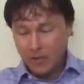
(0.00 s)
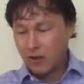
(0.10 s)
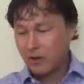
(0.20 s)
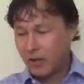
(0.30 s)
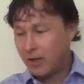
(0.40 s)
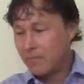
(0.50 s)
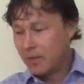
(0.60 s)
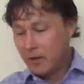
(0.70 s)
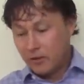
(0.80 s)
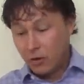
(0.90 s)
Okay,
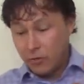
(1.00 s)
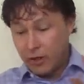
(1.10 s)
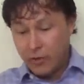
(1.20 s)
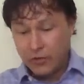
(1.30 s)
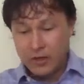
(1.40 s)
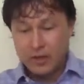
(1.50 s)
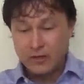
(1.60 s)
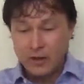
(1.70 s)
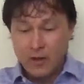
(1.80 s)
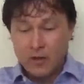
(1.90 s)
so the other thing
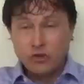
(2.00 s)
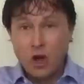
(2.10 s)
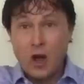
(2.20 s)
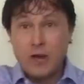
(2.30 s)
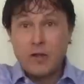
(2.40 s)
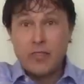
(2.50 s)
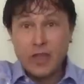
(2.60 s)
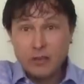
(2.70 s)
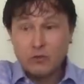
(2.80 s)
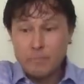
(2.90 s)
is, John,
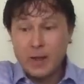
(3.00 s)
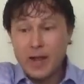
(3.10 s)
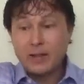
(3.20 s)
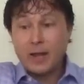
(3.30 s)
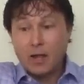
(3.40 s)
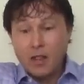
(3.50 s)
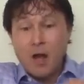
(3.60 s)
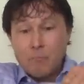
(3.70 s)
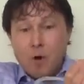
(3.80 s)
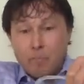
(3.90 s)
this one made like a
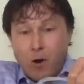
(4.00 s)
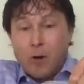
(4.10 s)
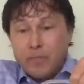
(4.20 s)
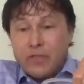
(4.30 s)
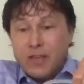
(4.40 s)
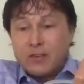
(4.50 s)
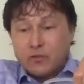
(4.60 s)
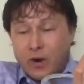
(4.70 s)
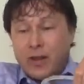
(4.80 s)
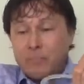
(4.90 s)
lot more pulp than
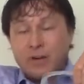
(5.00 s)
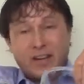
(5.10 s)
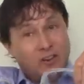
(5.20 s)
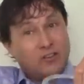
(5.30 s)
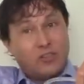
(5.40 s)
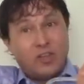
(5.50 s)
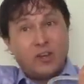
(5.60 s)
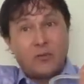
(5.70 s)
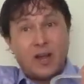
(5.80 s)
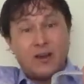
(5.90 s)
this, right? But here's the
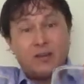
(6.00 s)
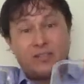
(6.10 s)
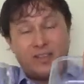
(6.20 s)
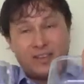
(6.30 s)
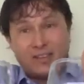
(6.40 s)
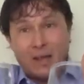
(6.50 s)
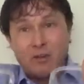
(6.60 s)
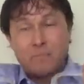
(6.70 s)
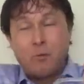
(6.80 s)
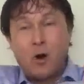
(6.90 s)
thing, right? This is how
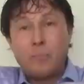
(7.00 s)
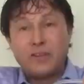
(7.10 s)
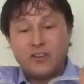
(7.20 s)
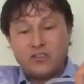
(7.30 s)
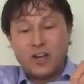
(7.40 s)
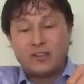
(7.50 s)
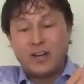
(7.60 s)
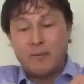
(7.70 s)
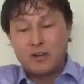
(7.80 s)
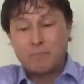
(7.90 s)
much pulp was ejected,
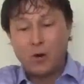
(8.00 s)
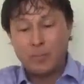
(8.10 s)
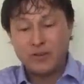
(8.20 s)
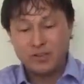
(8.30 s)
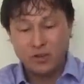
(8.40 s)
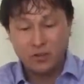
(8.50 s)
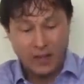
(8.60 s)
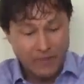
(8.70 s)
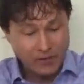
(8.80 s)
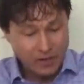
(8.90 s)
how much pulp is still
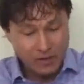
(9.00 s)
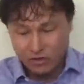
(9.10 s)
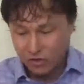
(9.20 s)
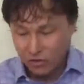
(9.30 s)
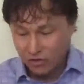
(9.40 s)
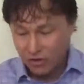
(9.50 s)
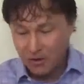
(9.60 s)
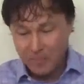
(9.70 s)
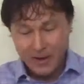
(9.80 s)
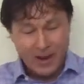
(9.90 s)
left in the
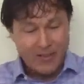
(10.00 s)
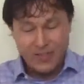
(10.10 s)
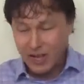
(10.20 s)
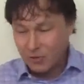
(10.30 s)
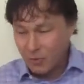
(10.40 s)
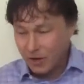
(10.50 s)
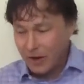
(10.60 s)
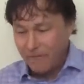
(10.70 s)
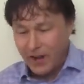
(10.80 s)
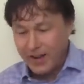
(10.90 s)
juicer, and that's what we're
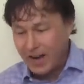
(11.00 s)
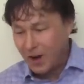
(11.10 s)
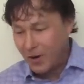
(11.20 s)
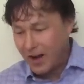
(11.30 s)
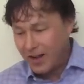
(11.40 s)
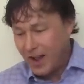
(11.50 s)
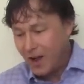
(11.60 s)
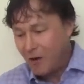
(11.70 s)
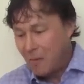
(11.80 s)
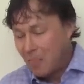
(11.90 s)
going to find out right
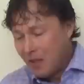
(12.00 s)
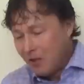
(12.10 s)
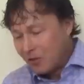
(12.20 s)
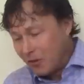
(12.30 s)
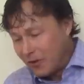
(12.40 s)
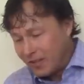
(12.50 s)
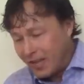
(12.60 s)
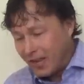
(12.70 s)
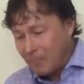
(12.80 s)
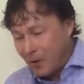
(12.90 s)
now. So if we
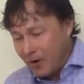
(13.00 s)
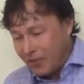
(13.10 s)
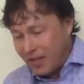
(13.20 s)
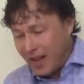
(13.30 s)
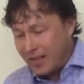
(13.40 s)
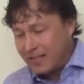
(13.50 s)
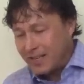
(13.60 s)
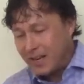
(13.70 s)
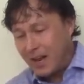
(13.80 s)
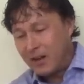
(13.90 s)
take apart the N
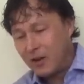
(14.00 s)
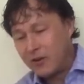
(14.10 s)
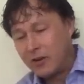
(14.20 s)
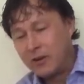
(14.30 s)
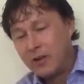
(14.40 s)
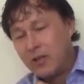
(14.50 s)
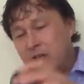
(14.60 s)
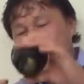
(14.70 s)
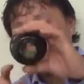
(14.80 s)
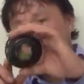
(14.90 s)
C eight hundred,
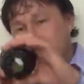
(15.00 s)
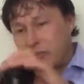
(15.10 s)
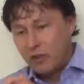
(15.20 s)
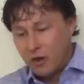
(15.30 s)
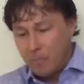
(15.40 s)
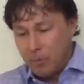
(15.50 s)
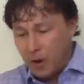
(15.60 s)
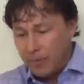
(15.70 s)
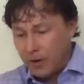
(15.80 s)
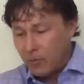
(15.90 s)
you can see there's a little
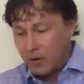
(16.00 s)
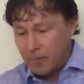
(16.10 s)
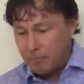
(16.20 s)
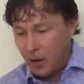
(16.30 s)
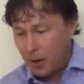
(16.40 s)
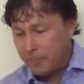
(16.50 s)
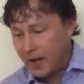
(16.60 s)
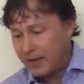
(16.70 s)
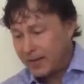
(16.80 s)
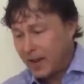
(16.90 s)
pulp here. We're going to pulp
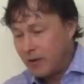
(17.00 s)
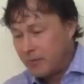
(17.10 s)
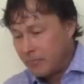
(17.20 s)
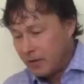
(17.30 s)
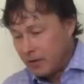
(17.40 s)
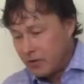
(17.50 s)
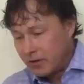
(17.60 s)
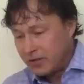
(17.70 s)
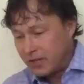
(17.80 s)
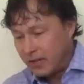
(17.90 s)
that down. You
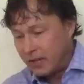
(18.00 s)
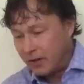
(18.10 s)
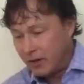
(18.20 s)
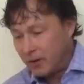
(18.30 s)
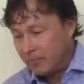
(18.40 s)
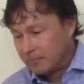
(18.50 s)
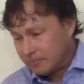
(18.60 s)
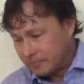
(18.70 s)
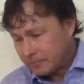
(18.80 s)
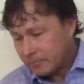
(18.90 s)
can see here
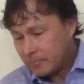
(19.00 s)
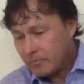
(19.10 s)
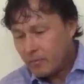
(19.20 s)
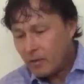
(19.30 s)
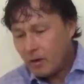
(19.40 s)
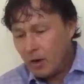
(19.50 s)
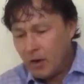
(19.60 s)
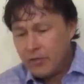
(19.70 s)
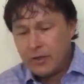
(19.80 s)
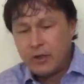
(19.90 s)

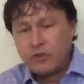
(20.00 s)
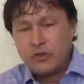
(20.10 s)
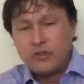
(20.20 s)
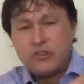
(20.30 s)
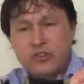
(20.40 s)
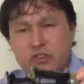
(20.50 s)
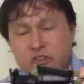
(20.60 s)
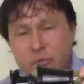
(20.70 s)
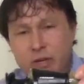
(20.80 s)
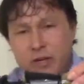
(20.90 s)
on the uh, juicing
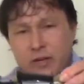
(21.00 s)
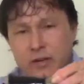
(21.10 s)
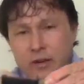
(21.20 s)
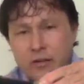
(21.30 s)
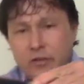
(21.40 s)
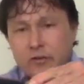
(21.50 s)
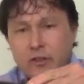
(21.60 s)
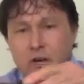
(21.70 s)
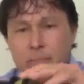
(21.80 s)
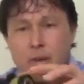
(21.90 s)
screen, there's a
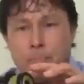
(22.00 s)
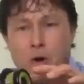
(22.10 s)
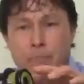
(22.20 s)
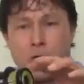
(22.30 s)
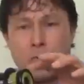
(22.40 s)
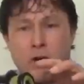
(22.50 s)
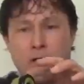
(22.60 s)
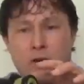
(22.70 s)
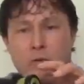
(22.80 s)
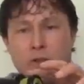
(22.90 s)
little bit of pulp here. We're not
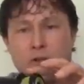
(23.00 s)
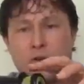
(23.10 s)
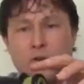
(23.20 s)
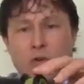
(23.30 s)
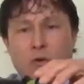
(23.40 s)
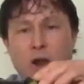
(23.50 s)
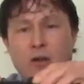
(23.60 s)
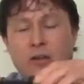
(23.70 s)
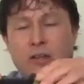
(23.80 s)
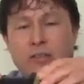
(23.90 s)
going to really
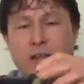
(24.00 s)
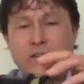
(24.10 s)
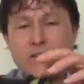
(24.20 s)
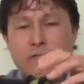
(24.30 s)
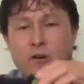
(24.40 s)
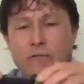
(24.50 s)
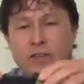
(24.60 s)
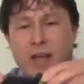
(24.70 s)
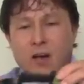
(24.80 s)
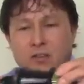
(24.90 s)
crap get that stuff off
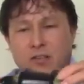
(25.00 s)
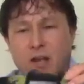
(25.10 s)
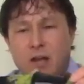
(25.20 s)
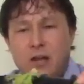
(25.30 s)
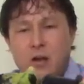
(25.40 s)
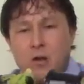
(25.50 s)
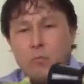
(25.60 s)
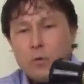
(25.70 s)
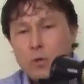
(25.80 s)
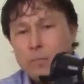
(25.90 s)
the outside.
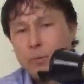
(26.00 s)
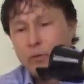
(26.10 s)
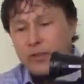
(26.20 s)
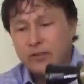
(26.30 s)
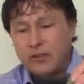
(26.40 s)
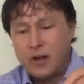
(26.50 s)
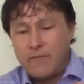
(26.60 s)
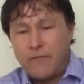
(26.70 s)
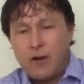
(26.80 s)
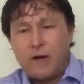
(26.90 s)
We will pull this
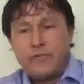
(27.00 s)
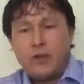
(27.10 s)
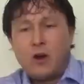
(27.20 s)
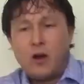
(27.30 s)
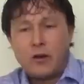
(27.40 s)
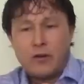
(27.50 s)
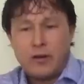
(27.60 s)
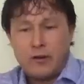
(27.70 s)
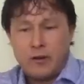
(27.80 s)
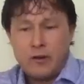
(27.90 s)
off off the auger
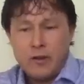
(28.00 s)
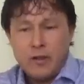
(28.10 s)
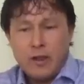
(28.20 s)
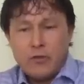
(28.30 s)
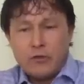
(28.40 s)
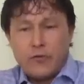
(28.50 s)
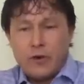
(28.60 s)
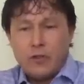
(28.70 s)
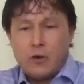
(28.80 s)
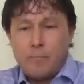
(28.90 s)
here, and there's
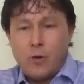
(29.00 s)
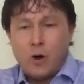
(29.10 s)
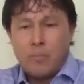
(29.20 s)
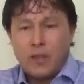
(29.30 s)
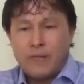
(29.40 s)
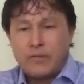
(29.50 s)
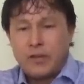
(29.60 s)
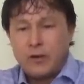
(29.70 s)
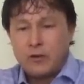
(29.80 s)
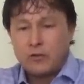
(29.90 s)
very little pulp left
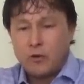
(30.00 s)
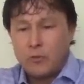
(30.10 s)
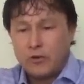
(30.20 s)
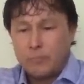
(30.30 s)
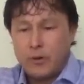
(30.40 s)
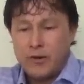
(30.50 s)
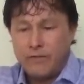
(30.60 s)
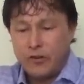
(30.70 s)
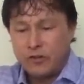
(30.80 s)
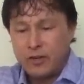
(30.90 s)
here, so it was pretty
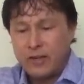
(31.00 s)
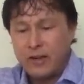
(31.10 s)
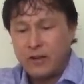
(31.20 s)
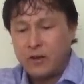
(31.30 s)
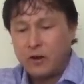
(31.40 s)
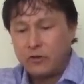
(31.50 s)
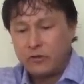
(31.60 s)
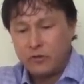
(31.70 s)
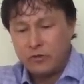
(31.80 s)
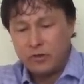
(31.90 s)
efficient in getting it all
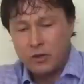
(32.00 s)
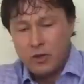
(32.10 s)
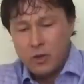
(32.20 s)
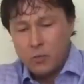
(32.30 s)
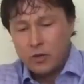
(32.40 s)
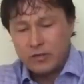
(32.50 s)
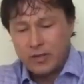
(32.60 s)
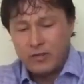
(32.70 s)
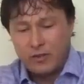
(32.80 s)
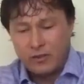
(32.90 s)
juiced. Once
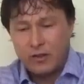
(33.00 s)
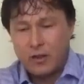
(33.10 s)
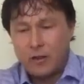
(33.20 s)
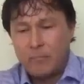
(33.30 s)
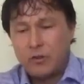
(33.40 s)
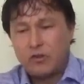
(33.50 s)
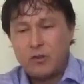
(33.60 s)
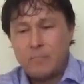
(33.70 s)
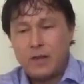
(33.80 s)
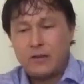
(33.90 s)
again, this is the uh,
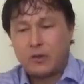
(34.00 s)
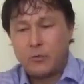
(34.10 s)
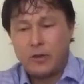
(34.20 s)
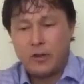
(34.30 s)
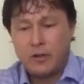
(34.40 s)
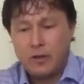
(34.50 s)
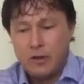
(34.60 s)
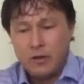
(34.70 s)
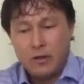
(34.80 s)
machine made in Korea.